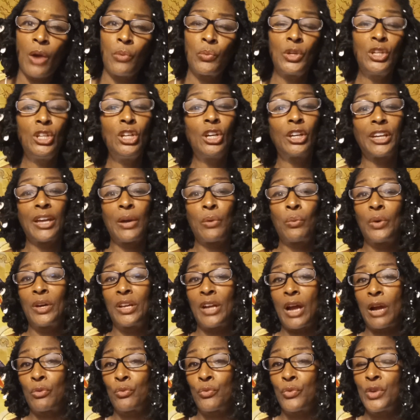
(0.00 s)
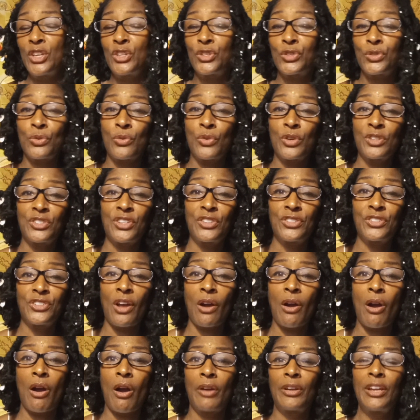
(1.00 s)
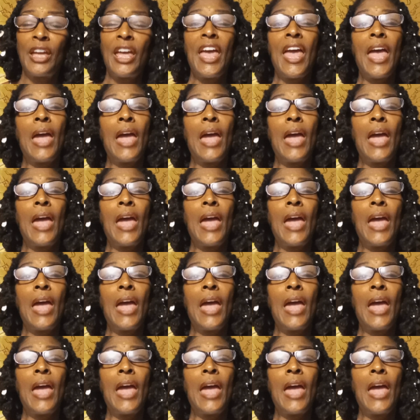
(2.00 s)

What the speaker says: We look at what our resources are,